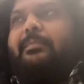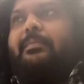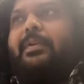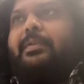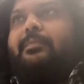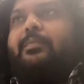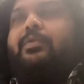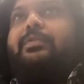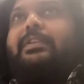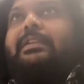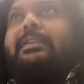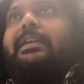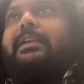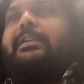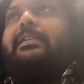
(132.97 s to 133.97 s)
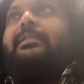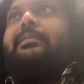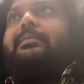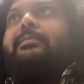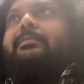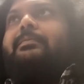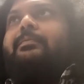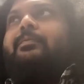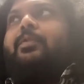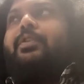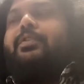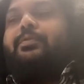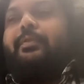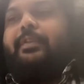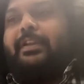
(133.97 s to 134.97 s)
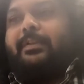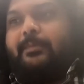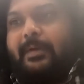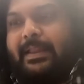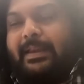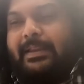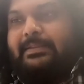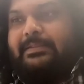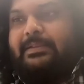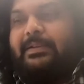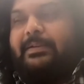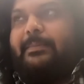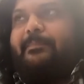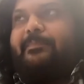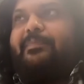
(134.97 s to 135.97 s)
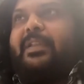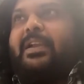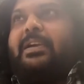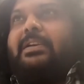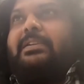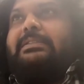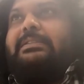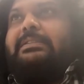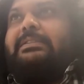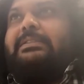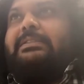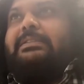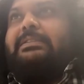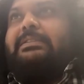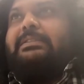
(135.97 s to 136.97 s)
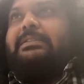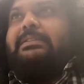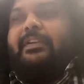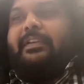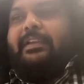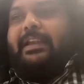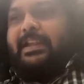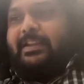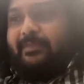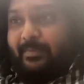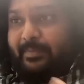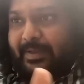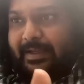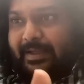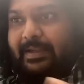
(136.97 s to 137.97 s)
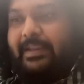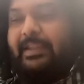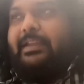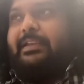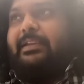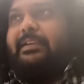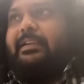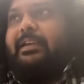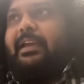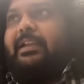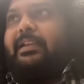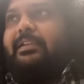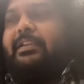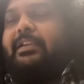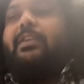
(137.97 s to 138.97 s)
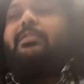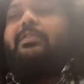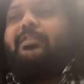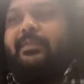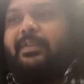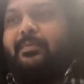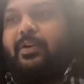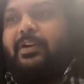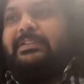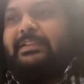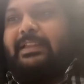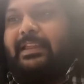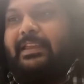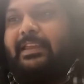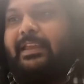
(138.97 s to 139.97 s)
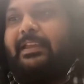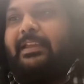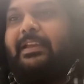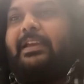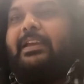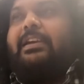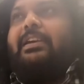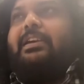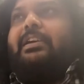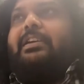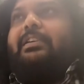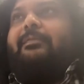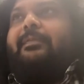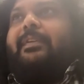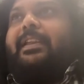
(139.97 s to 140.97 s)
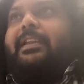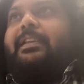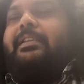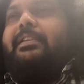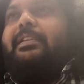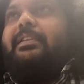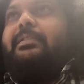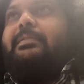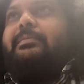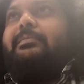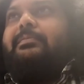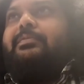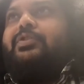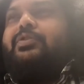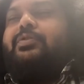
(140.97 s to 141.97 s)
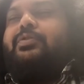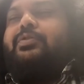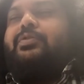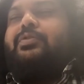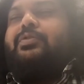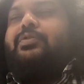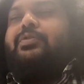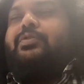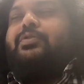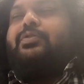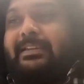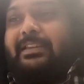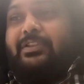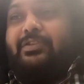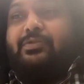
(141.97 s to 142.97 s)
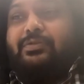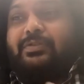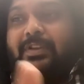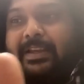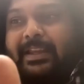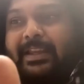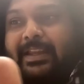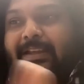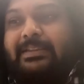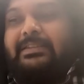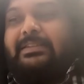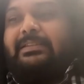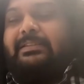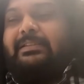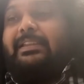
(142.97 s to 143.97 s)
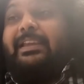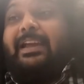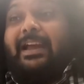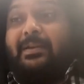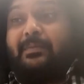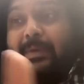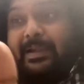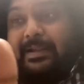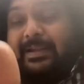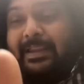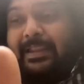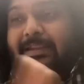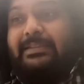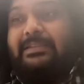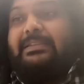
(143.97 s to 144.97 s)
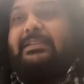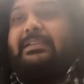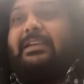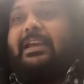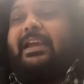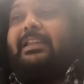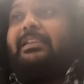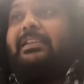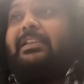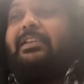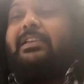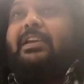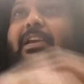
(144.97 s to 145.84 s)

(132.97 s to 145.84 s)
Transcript: But more than that, what you require is a certain sense of a creative ability and an out-of-the-box thinking, wherein you can understand the user needs, the unmet needs, and the